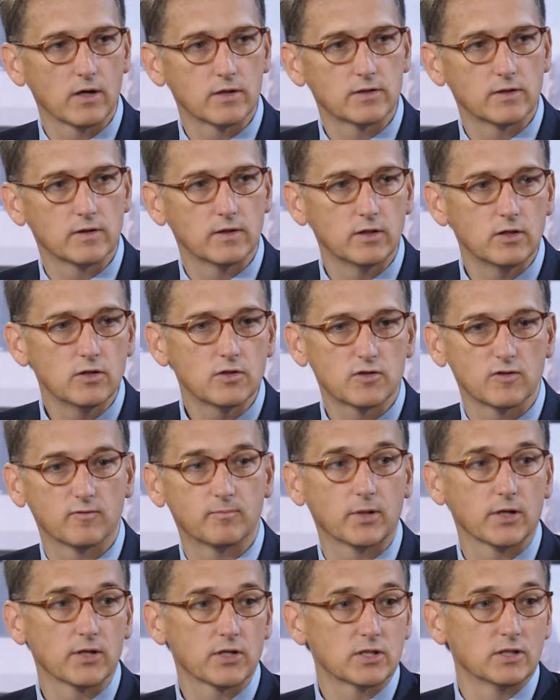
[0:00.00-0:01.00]
to the use of
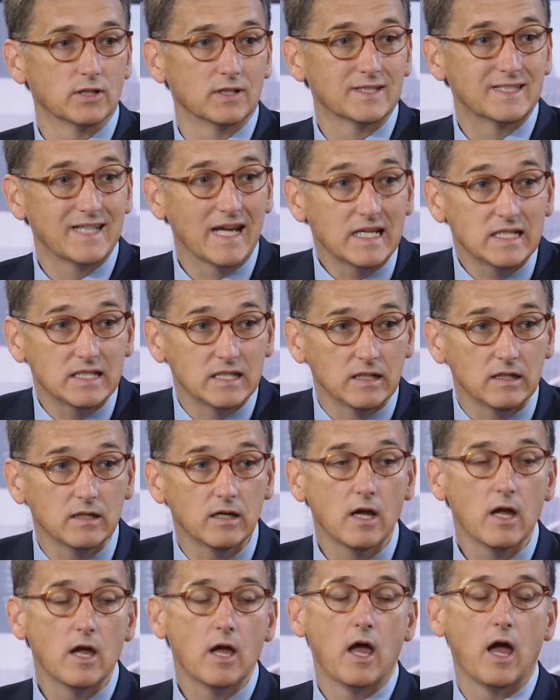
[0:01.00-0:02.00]
personal data
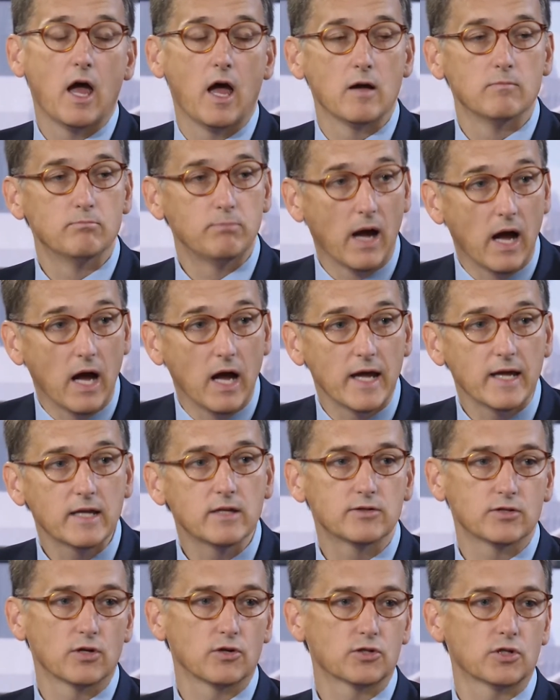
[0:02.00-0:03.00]
by
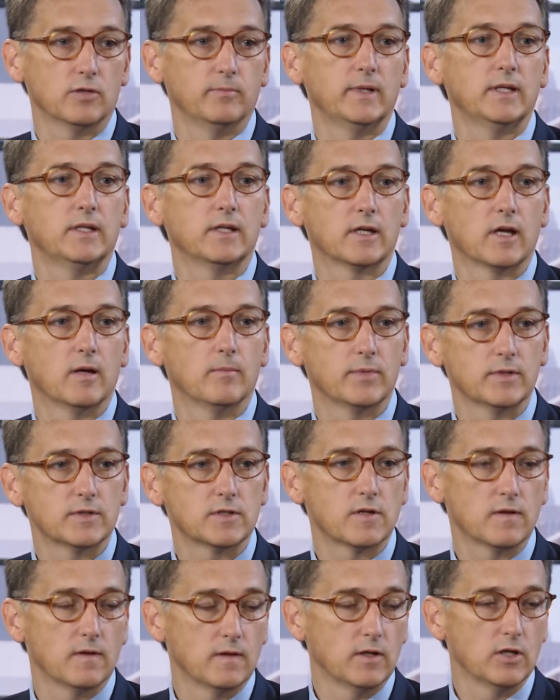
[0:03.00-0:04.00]
social media companies
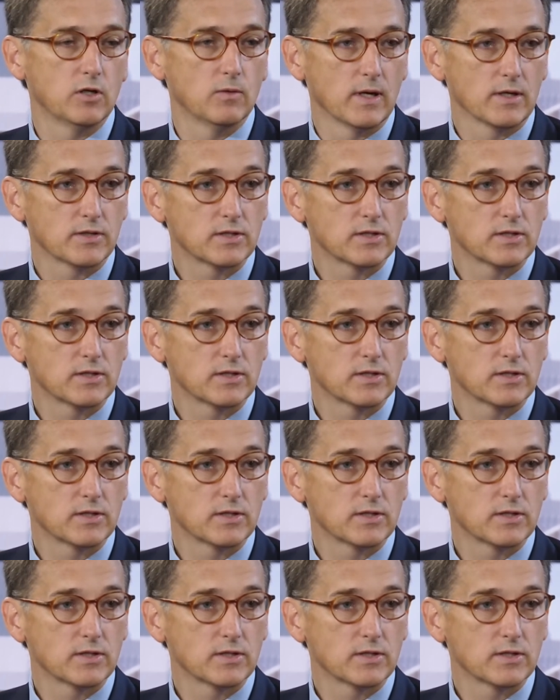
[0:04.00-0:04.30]
in the US,